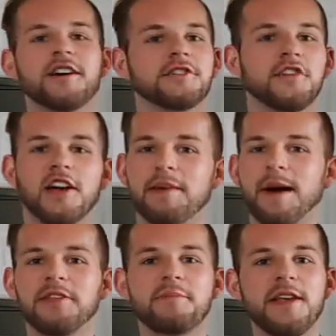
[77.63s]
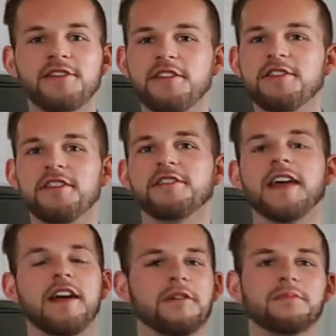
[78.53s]
talk about the businesses
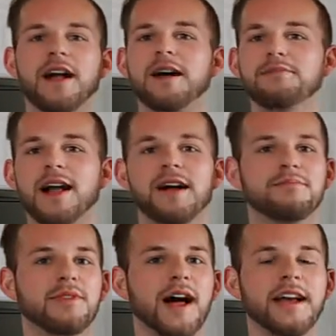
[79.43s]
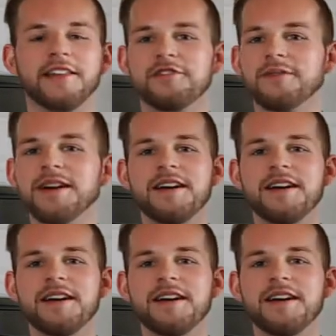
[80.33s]
there, blah, blah, blah, you know,